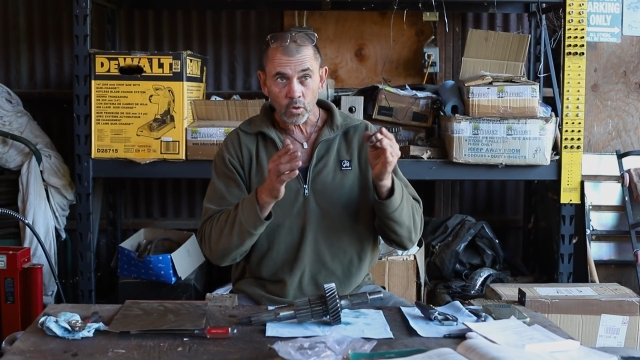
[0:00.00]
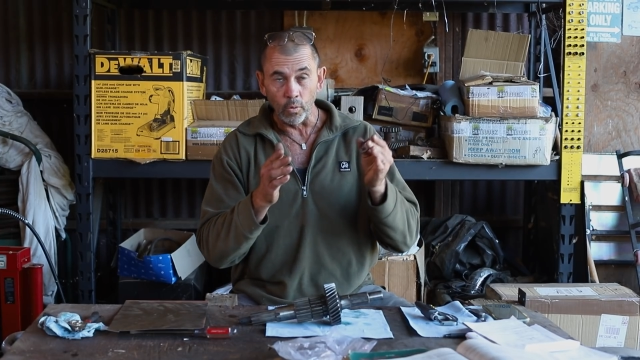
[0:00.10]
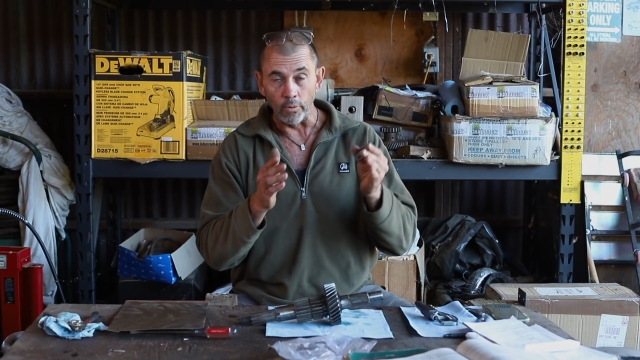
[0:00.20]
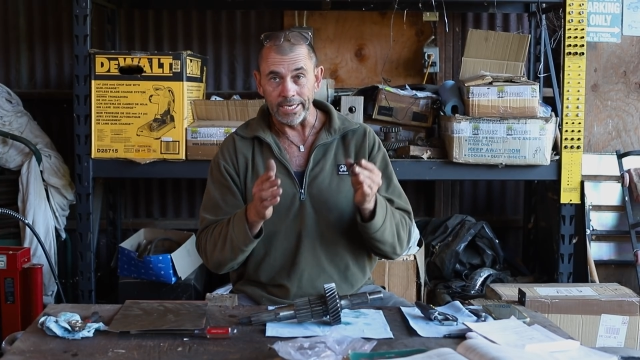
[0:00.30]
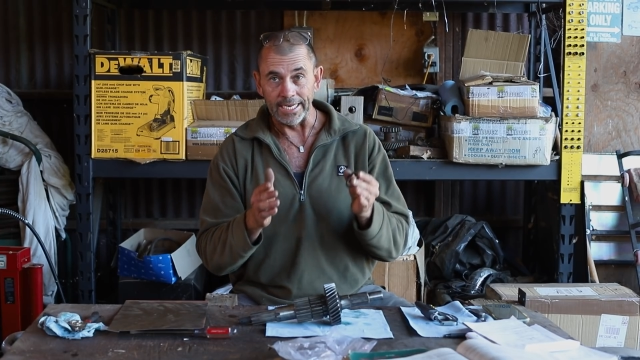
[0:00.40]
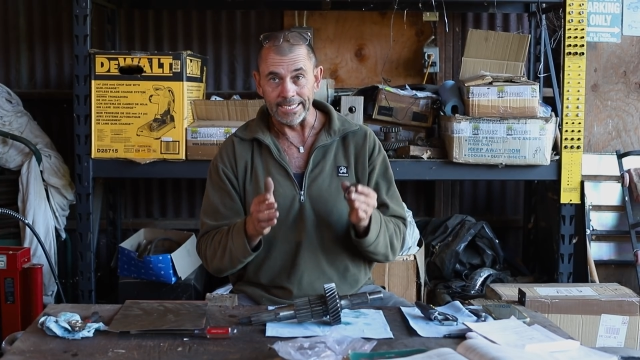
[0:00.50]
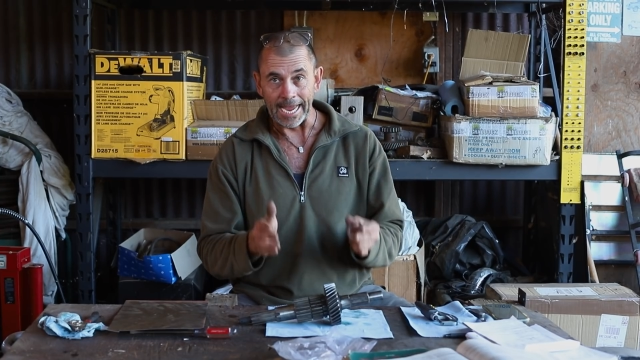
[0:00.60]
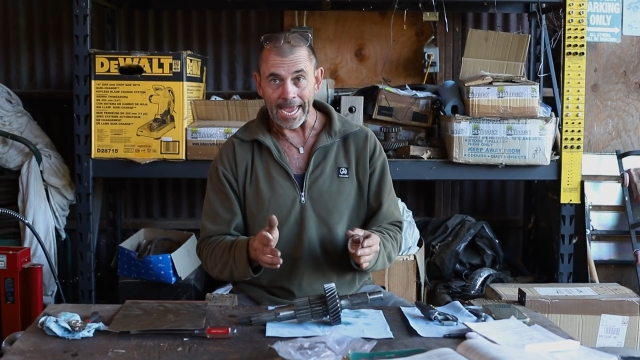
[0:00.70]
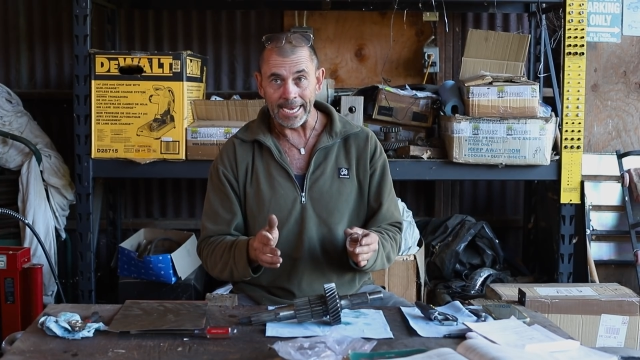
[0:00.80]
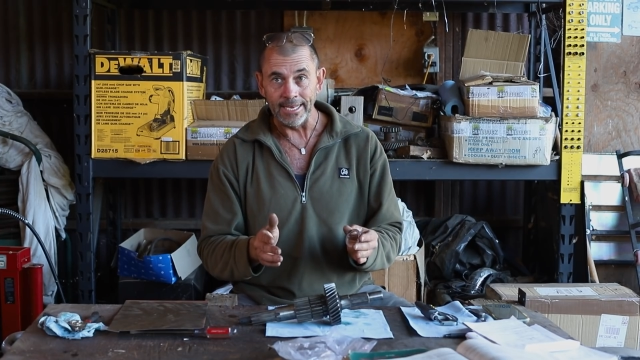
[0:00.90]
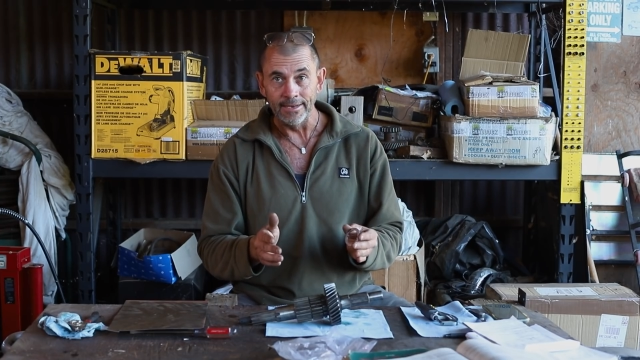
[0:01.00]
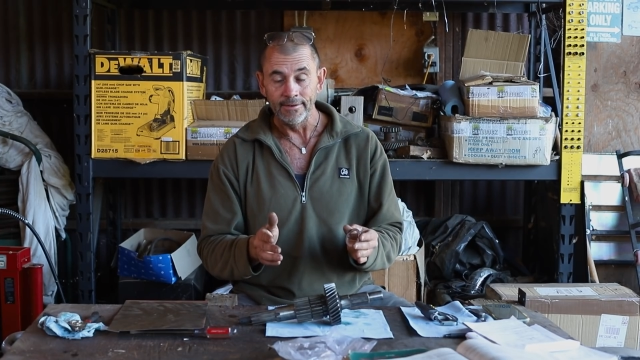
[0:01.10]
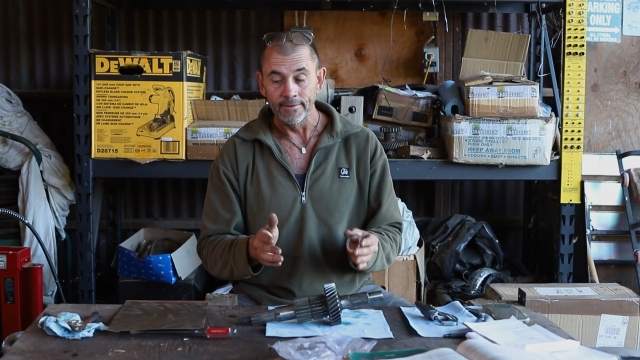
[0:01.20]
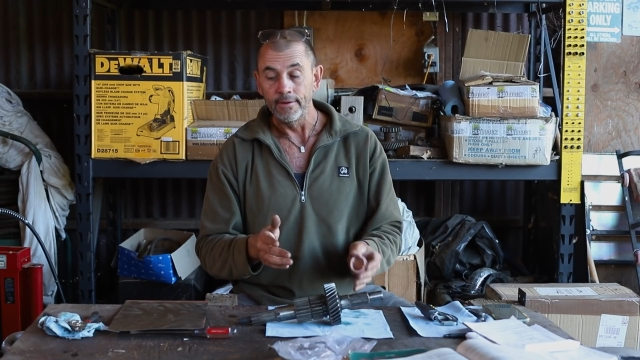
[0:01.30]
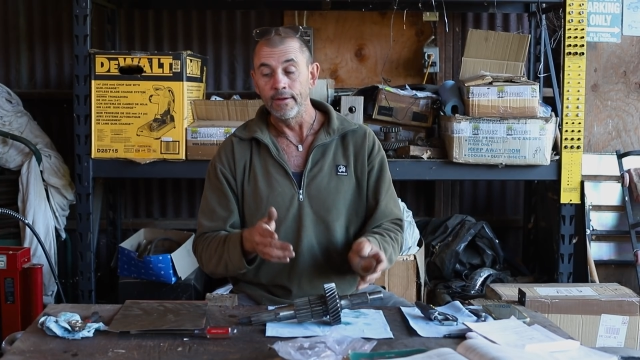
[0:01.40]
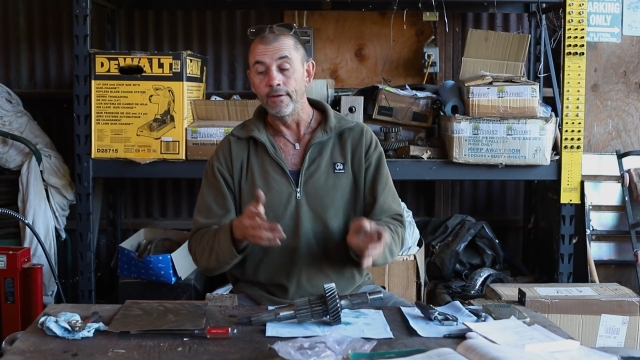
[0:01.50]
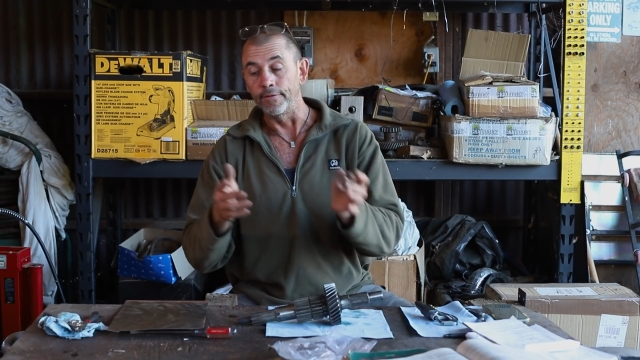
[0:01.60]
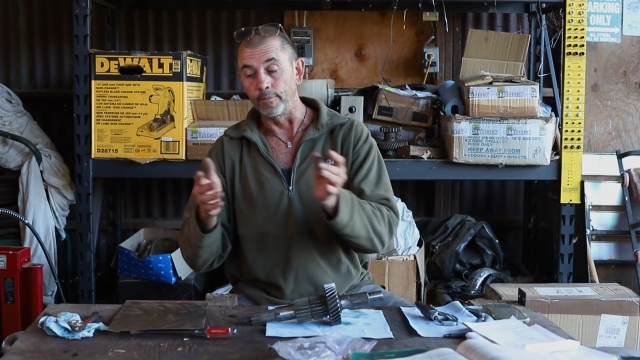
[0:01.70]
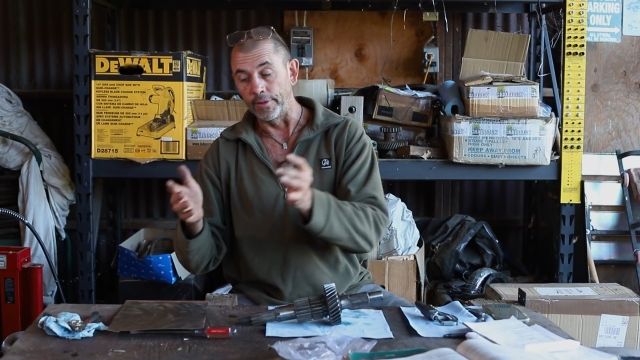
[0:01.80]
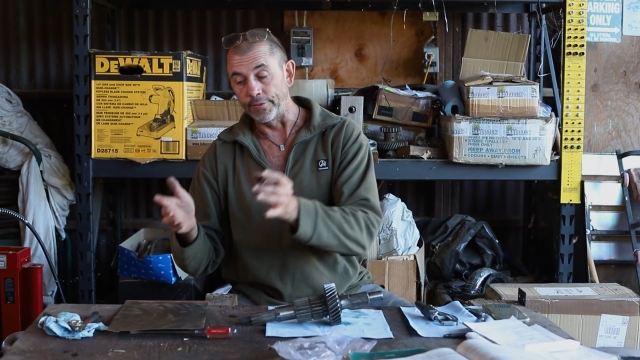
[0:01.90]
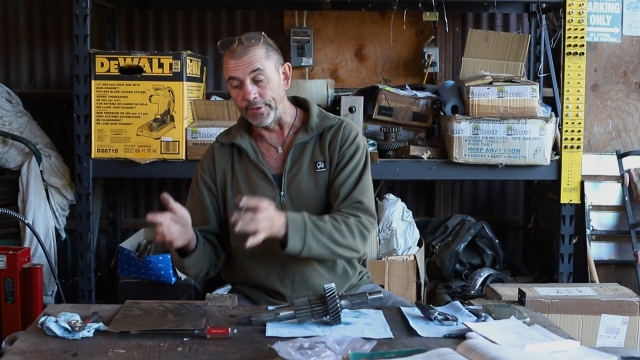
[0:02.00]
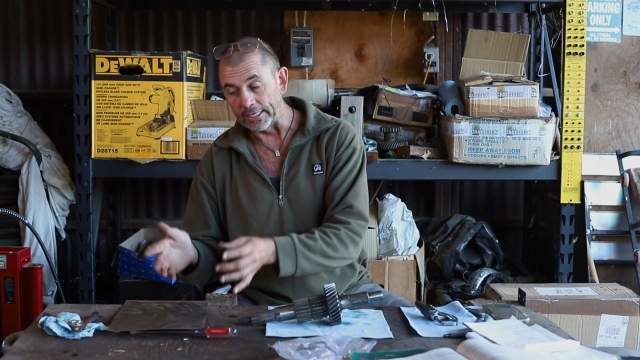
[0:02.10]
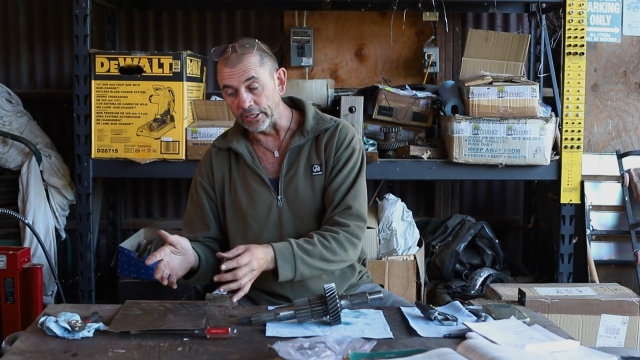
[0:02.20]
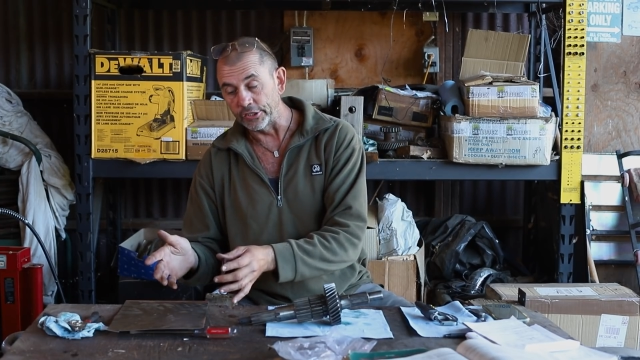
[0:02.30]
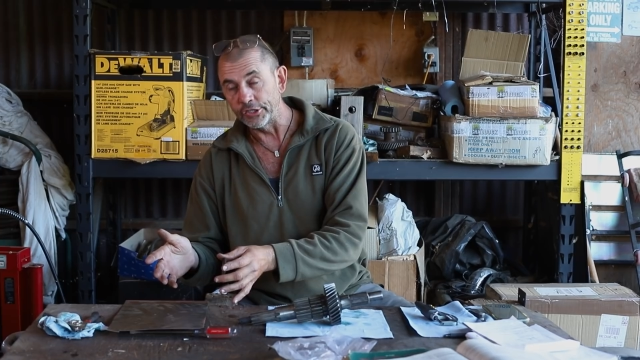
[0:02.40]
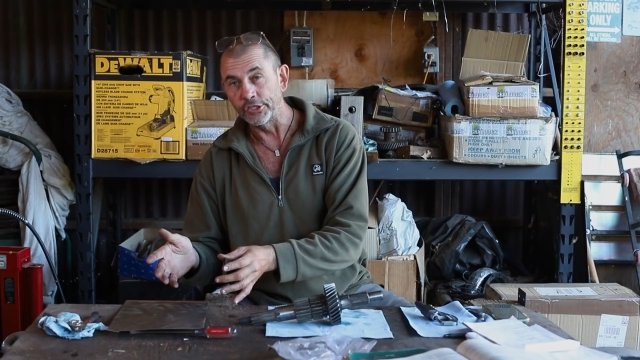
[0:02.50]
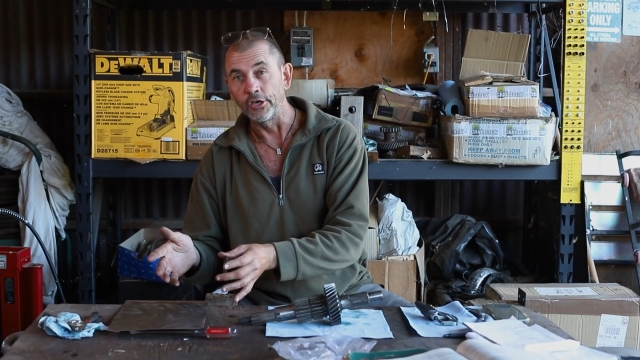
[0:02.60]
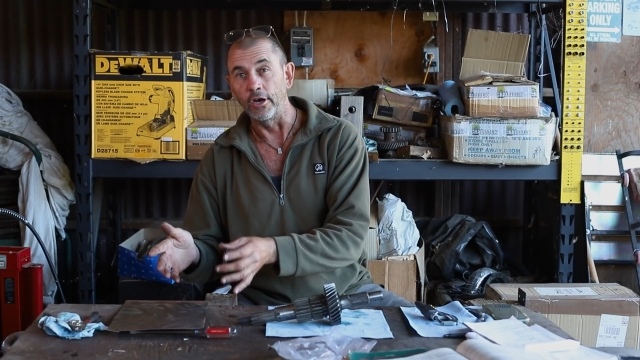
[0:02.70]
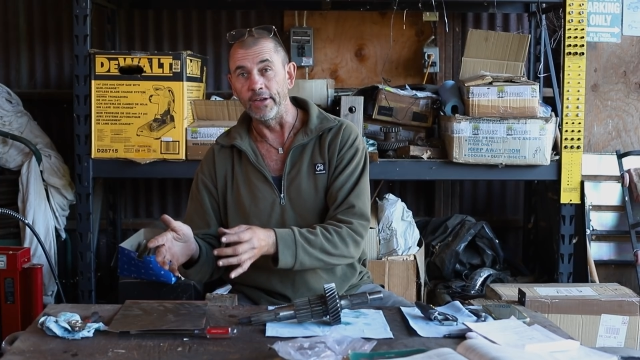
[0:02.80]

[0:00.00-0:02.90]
what we need to add from the thickness